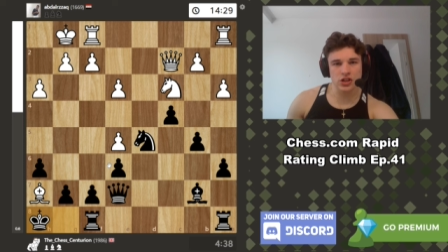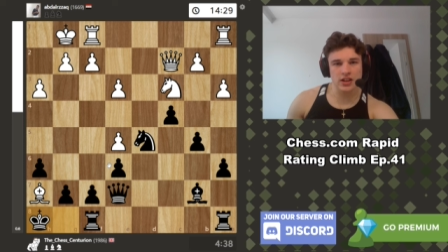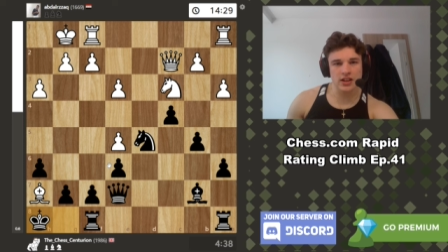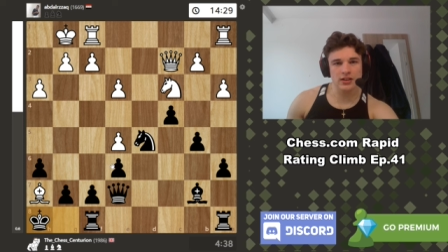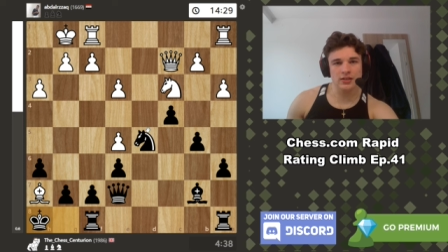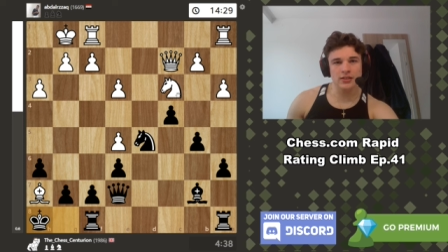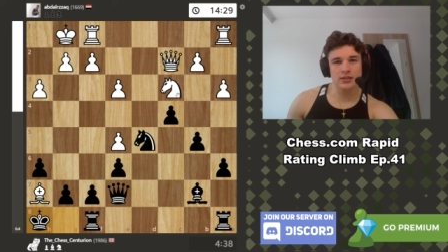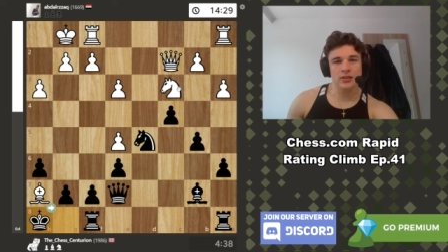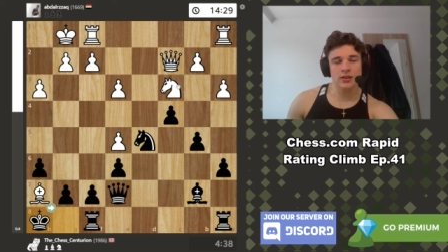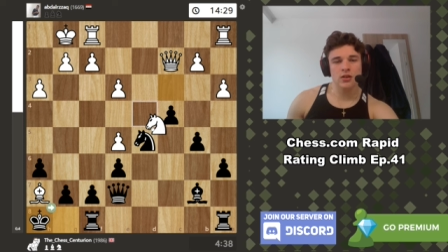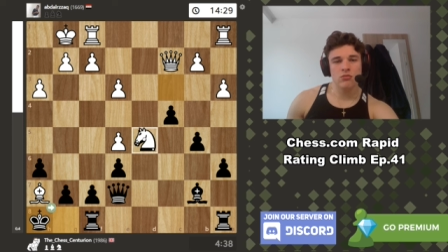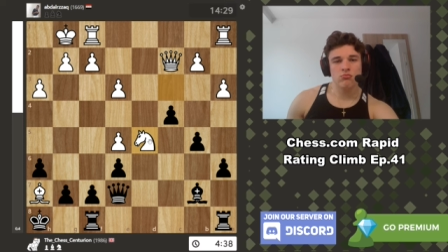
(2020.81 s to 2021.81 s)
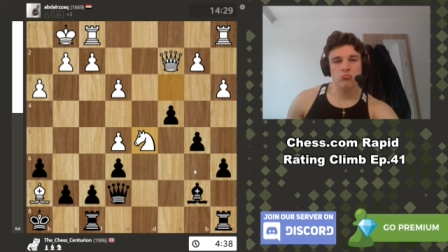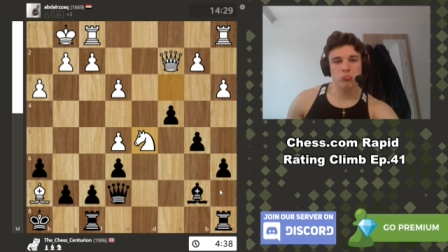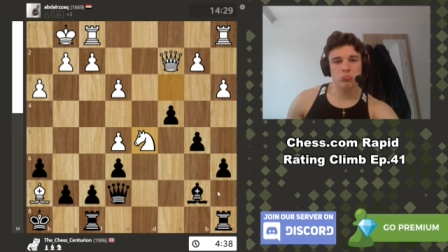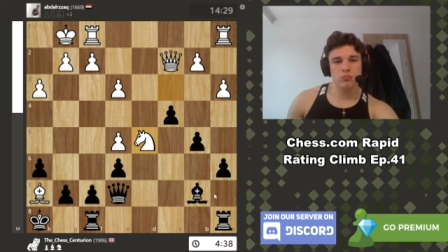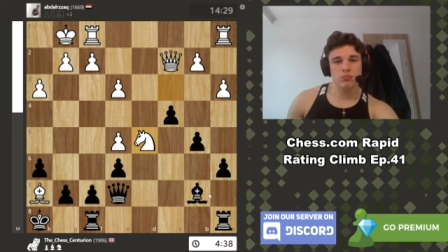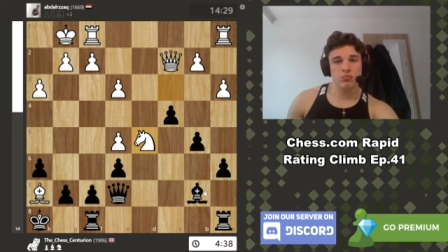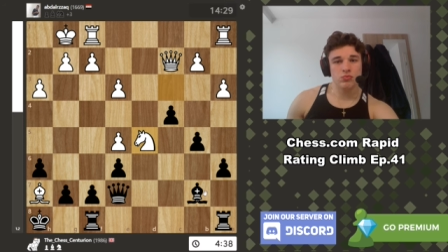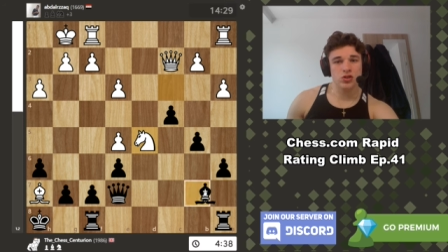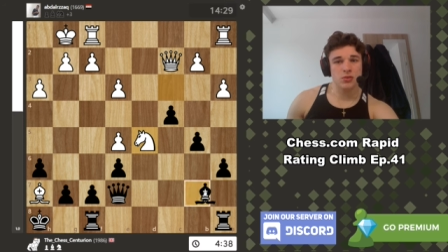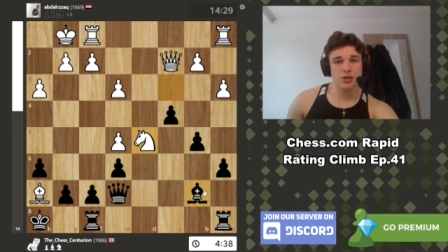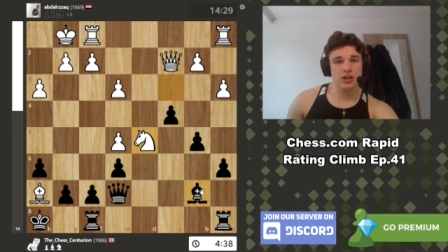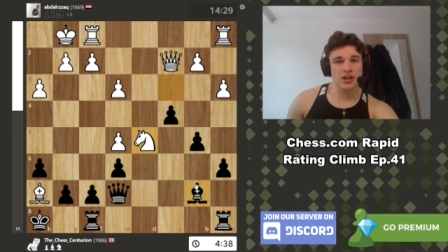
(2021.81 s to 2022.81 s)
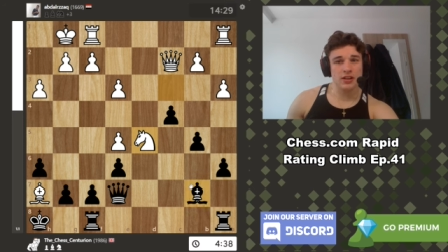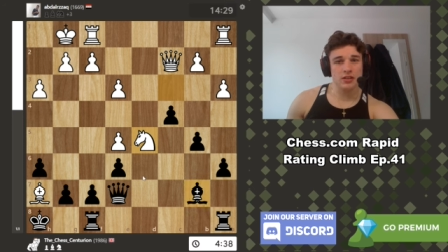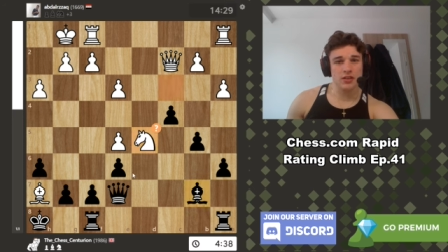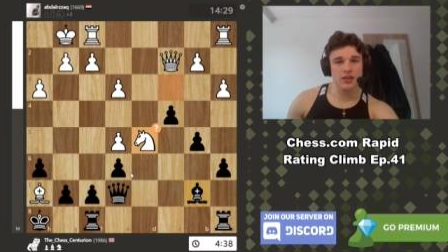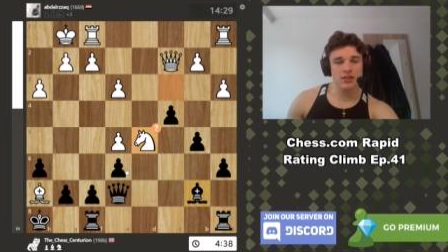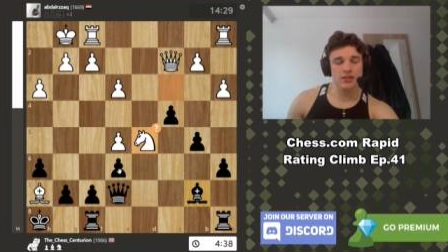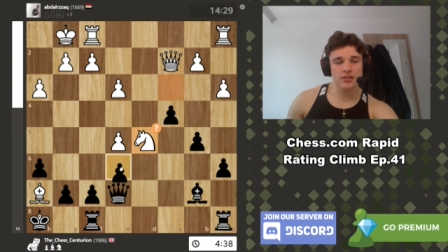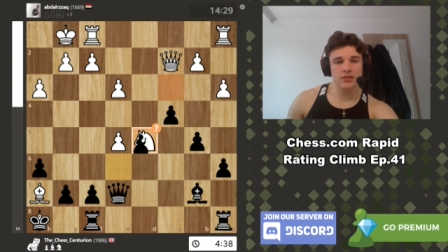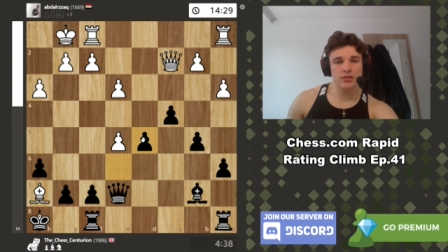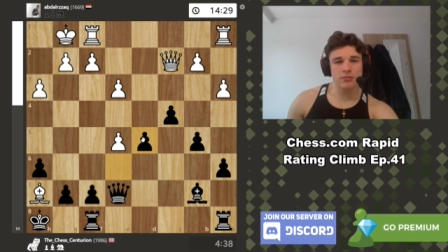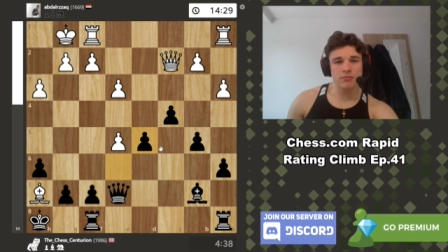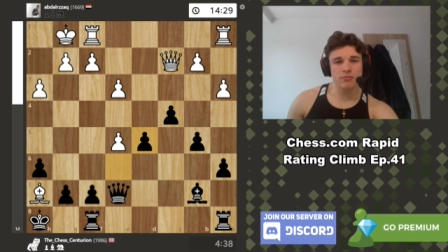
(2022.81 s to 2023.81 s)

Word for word: eight, something like this.